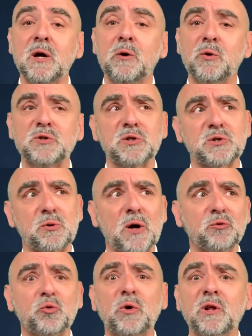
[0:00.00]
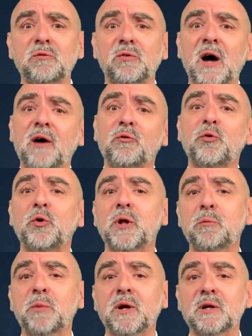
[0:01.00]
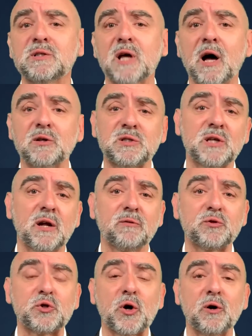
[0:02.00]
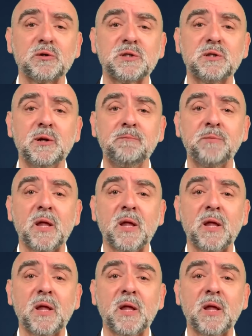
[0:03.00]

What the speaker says: which is around 25, 30 minutes outside of Charleston.